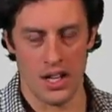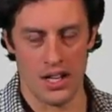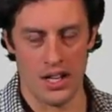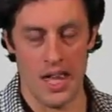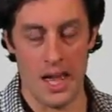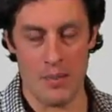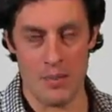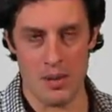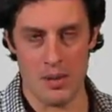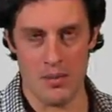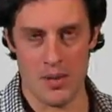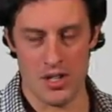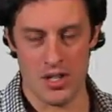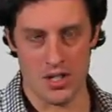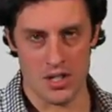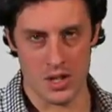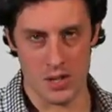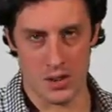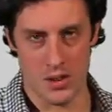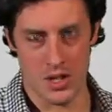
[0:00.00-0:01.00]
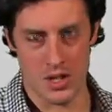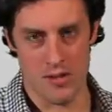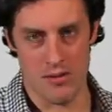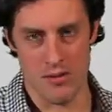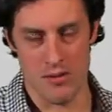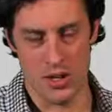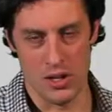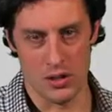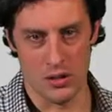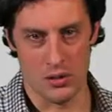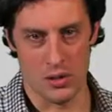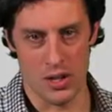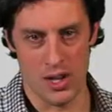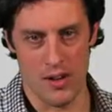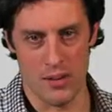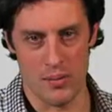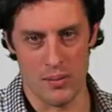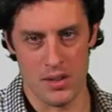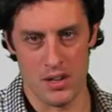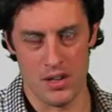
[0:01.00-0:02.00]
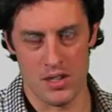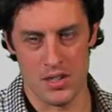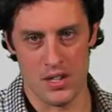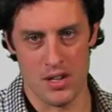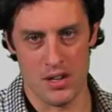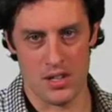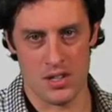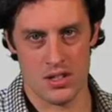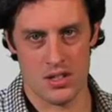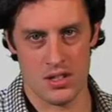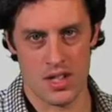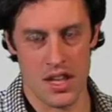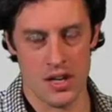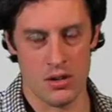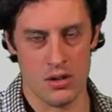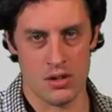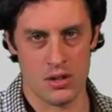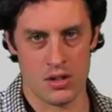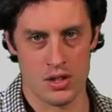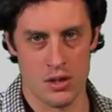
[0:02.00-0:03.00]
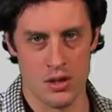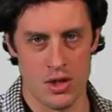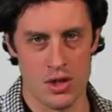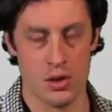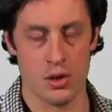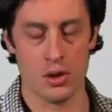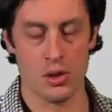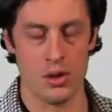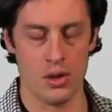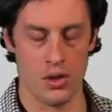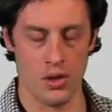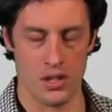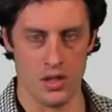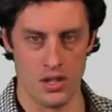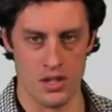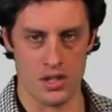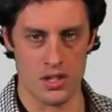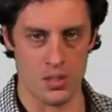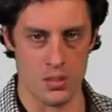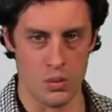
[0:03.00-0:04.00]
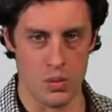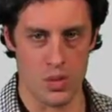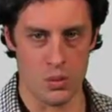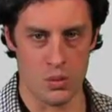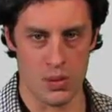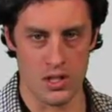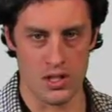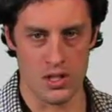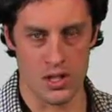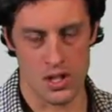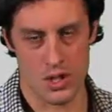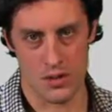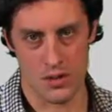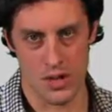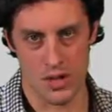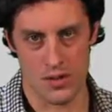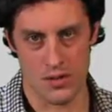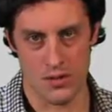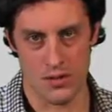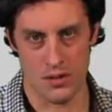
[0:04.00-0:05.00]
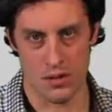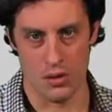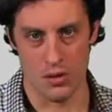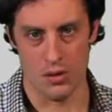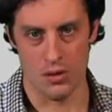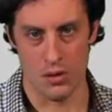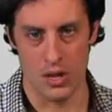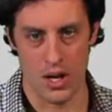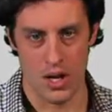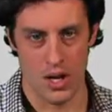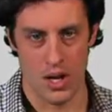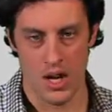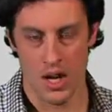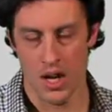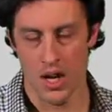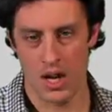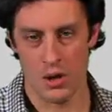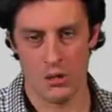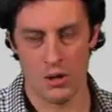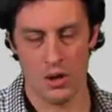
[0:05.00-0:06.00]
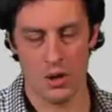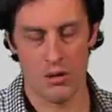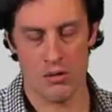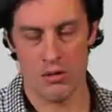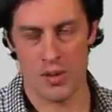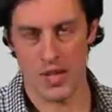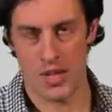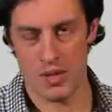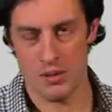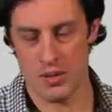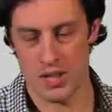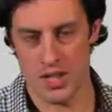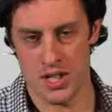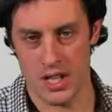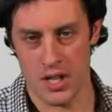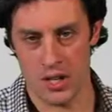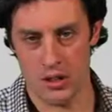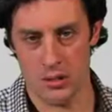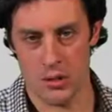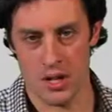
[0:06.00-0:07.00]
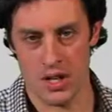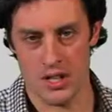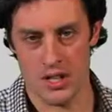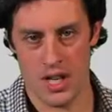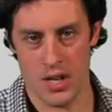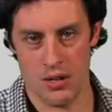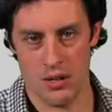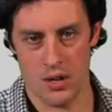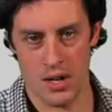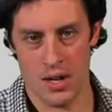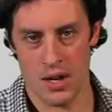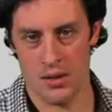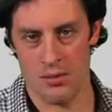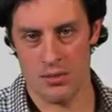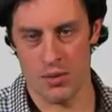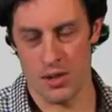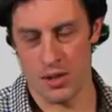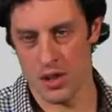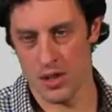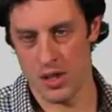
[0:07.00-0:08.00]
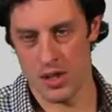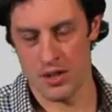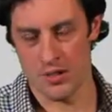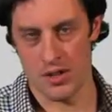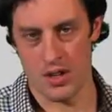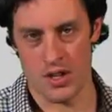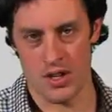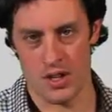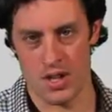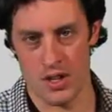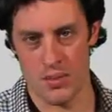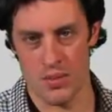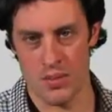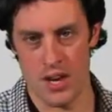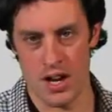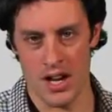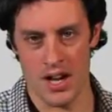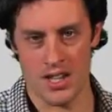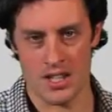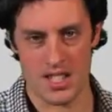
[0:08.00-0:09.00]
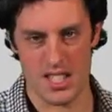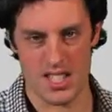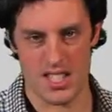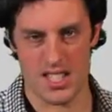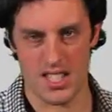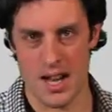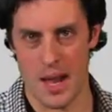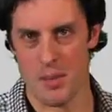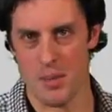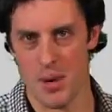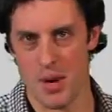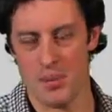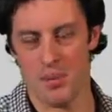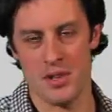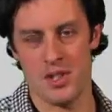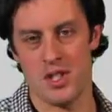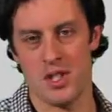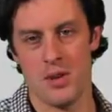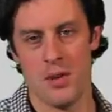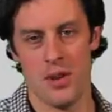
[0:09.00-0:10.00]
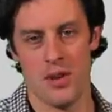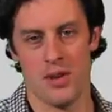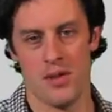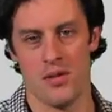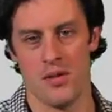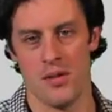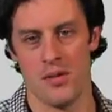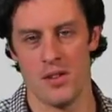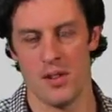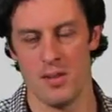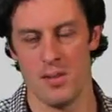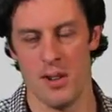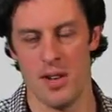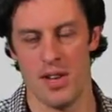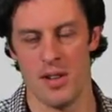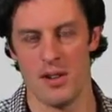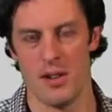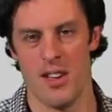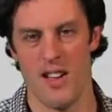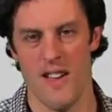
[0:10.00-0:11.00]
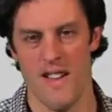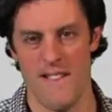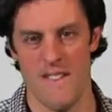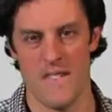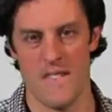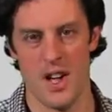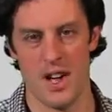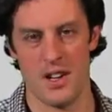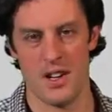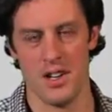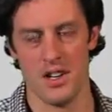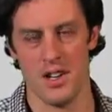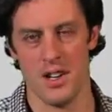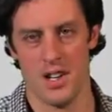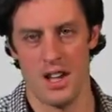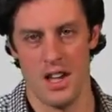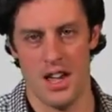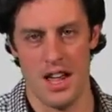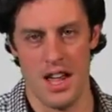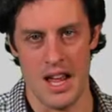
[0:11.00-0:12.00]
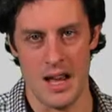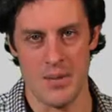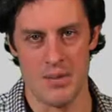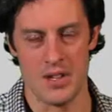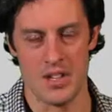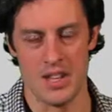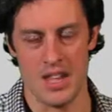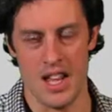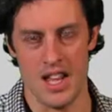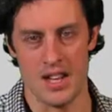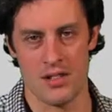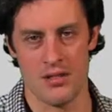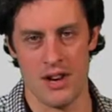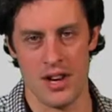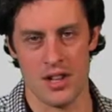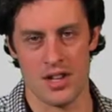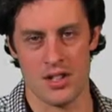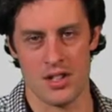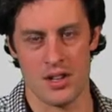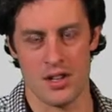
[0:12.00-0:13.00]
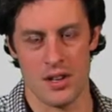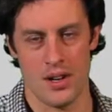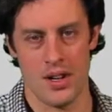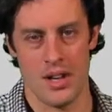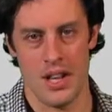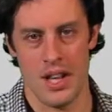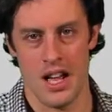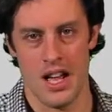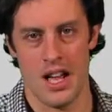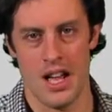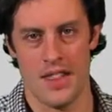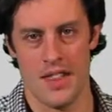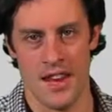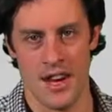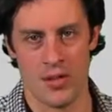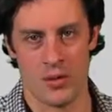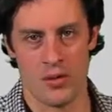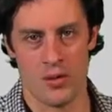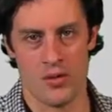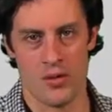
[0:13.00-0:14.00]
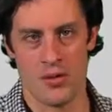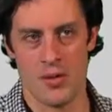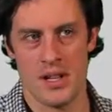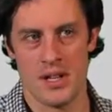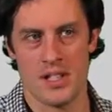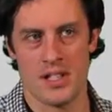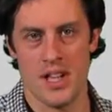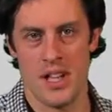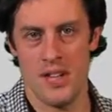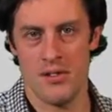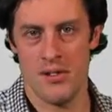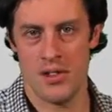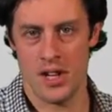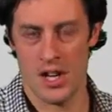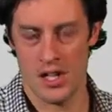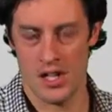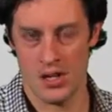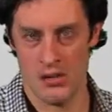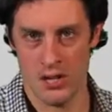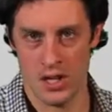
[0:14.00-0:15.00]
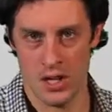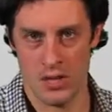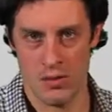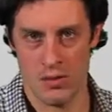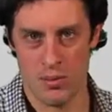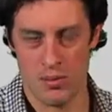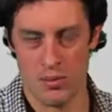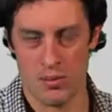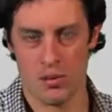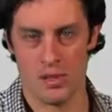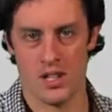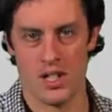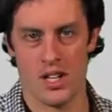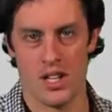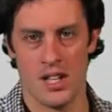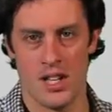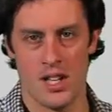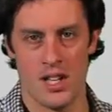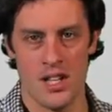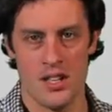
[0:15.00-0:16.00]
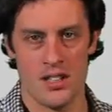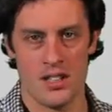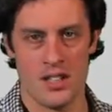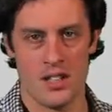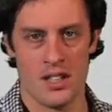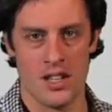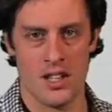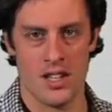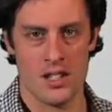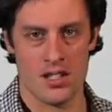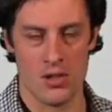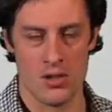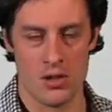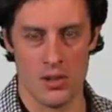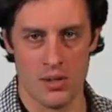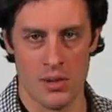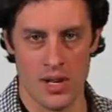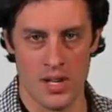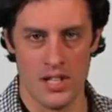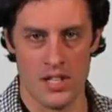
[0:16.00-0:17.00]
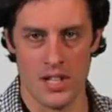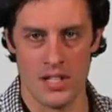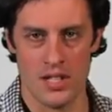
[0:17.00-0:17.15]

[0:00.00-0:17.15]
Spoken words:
get permission as quickly from local governments. So they're not so sure this is a win-win situation for them. It remains to be seen how it works out and whether these first-time buyers snap up this £250 million fund aimed in their direction. That is all from me today. If you'd like to read the report, it is in its usual place at